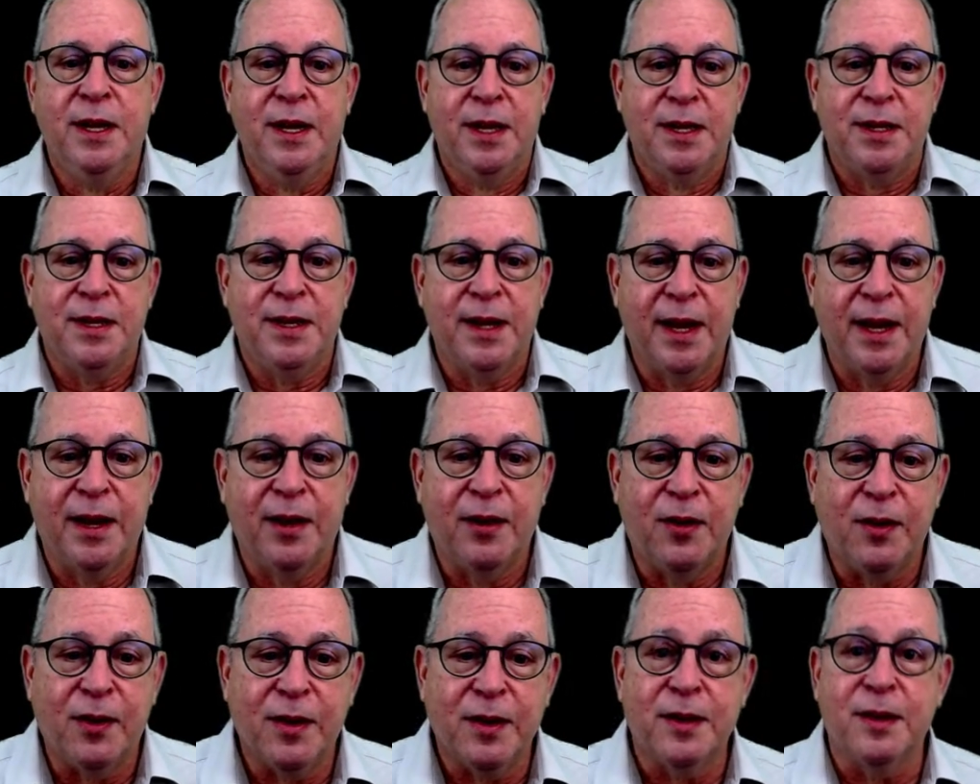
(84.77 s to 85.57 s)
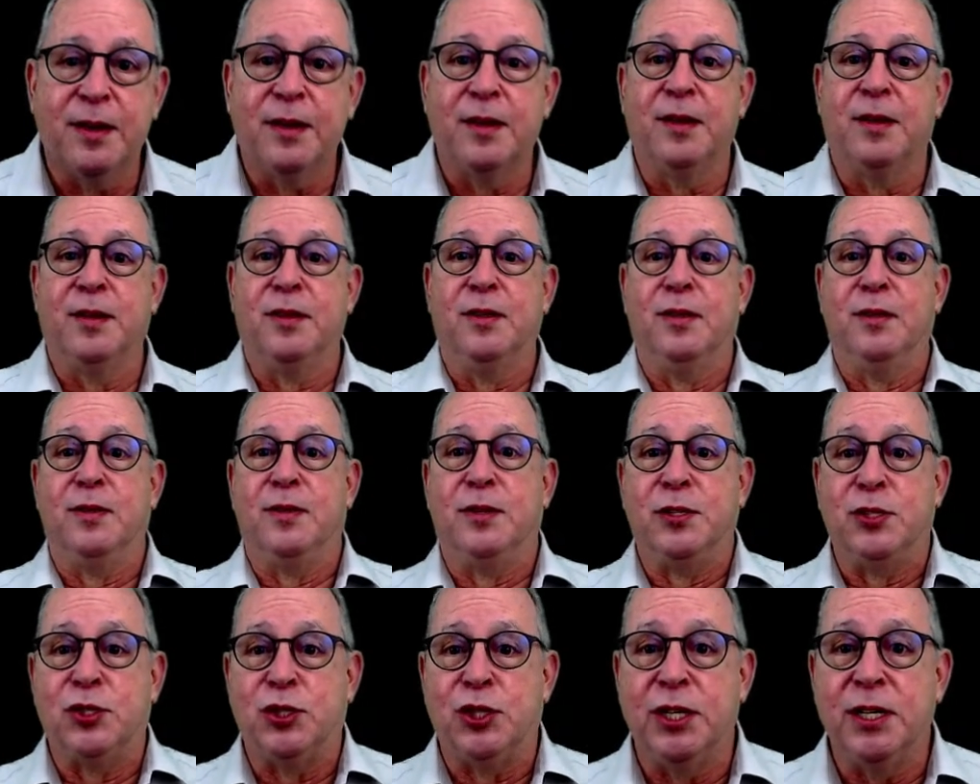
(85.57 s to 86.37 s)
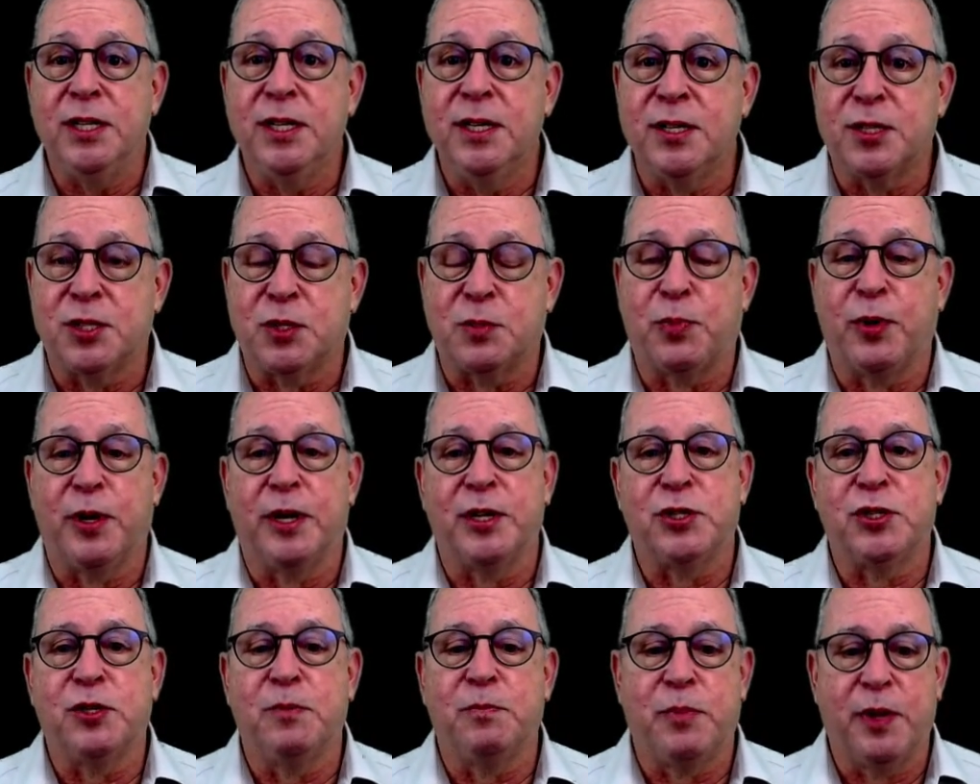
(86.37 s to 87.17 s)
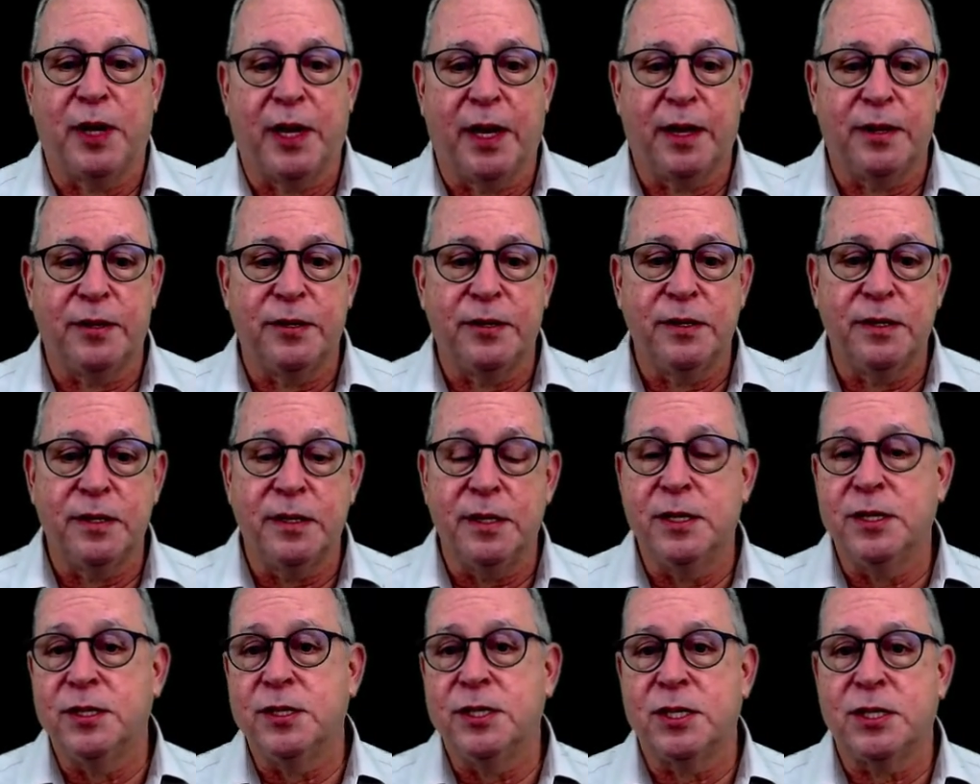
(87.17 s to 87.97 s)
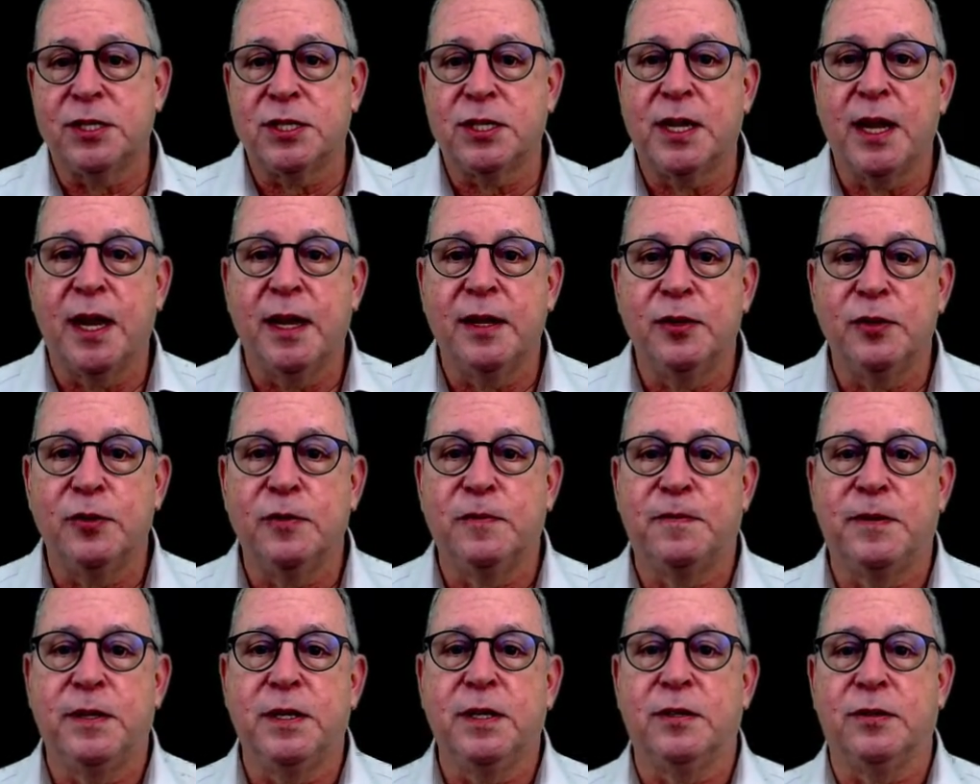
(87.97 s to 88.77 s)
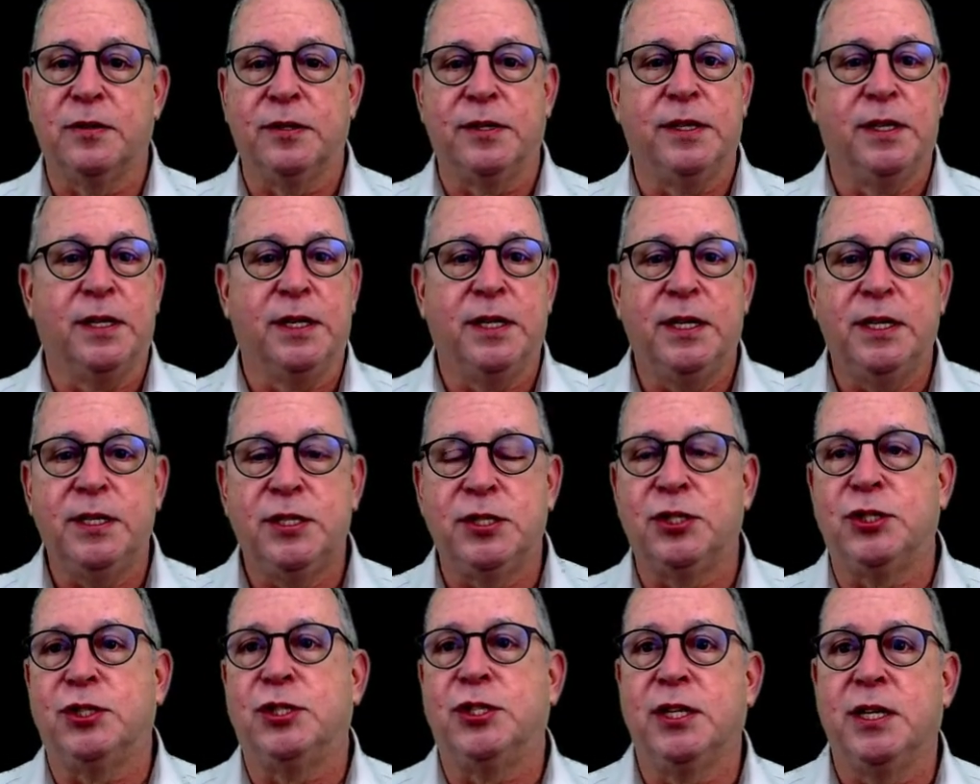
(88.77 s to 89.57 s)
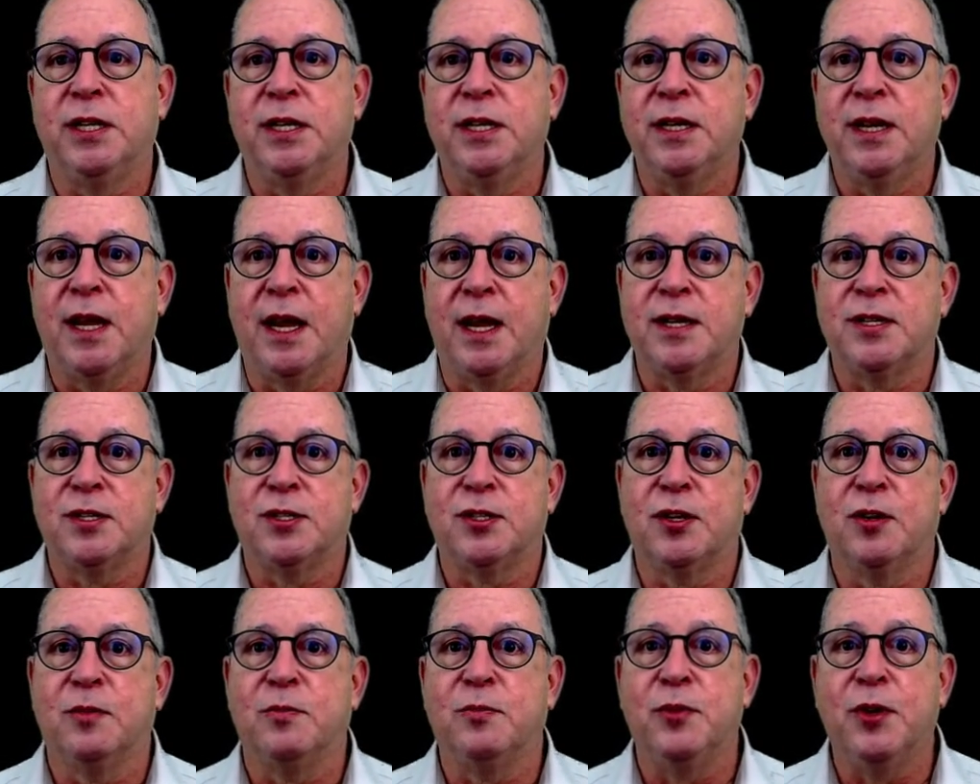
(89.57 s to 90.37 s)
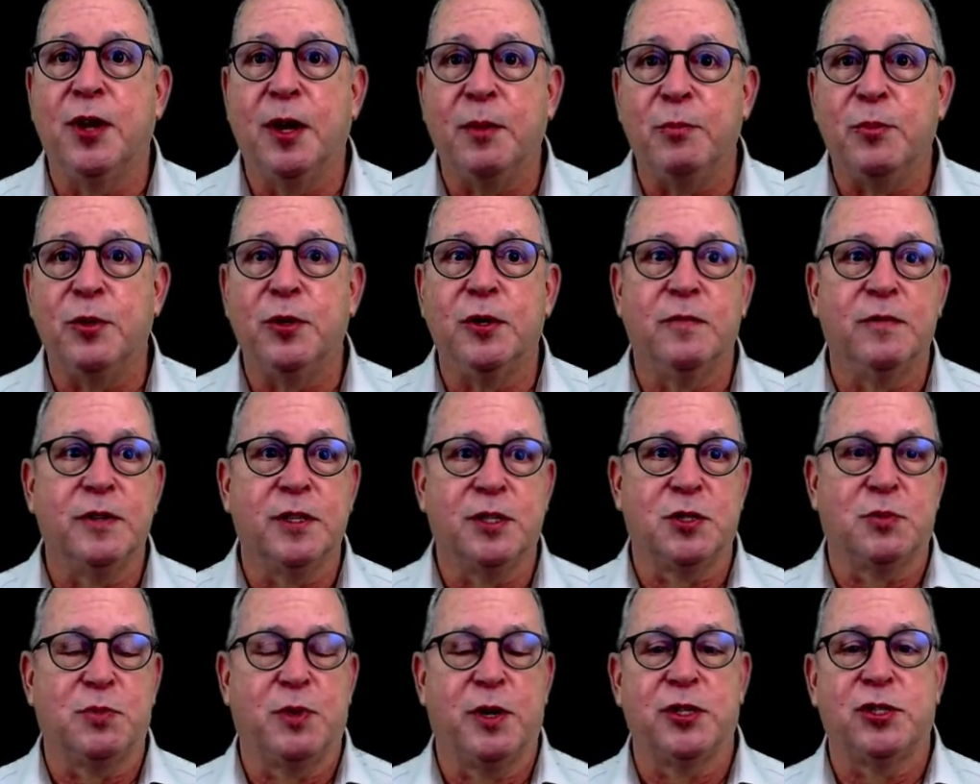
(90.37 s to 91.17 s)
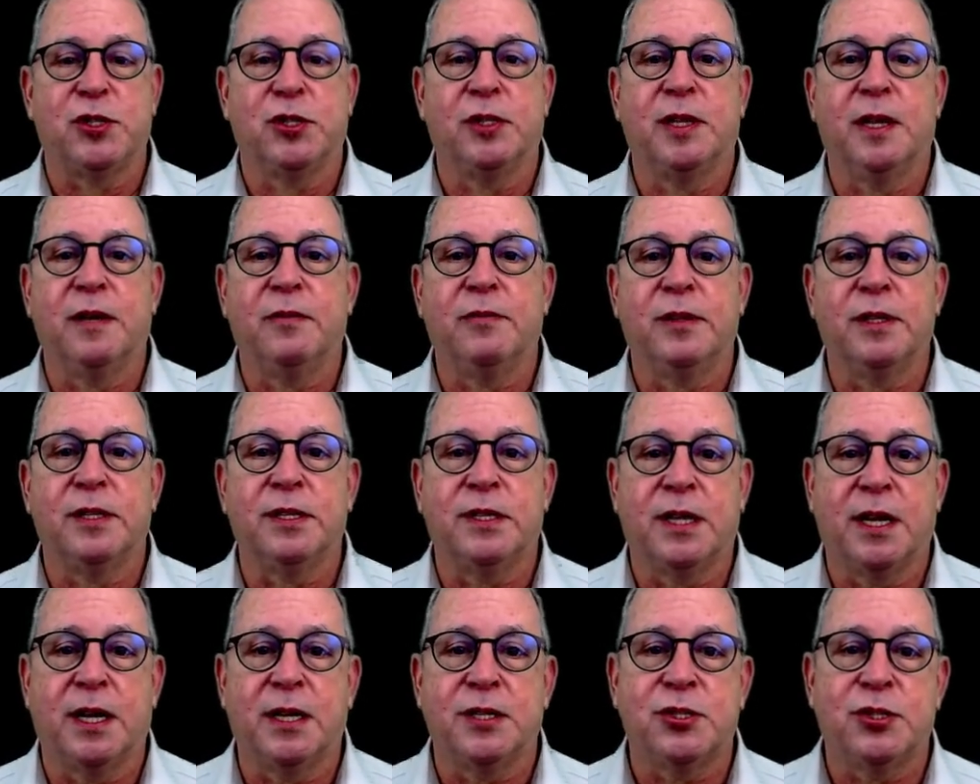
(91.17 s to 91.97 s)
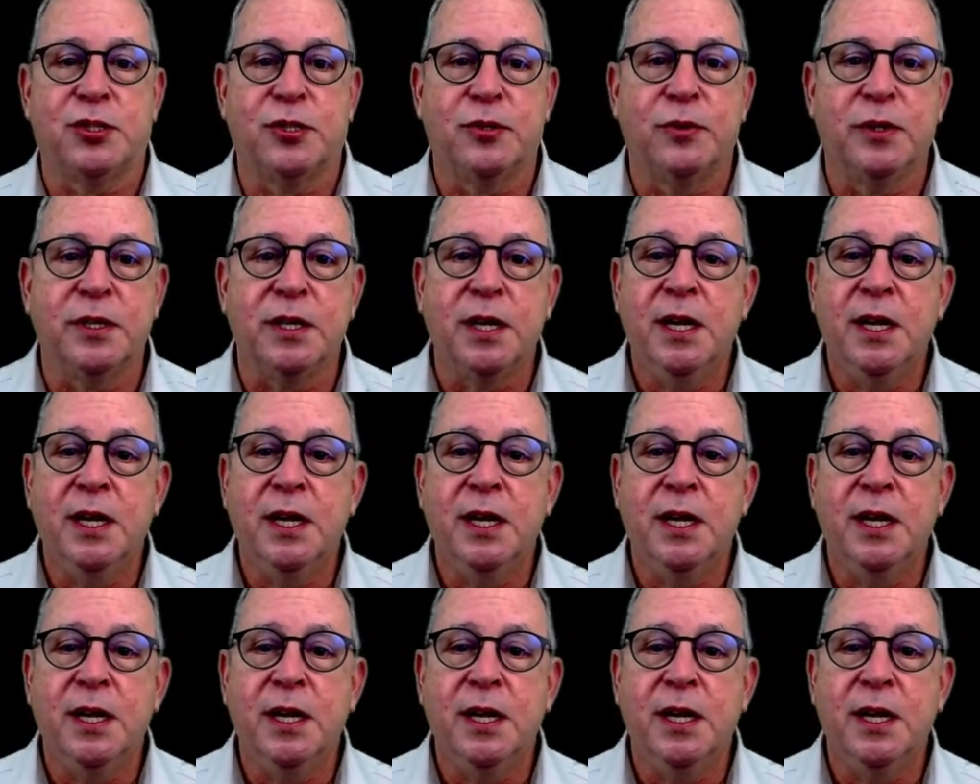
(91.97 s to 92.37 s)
Now, the gene expression pattern is a scalar field. Each gene has some number of expression level attached to it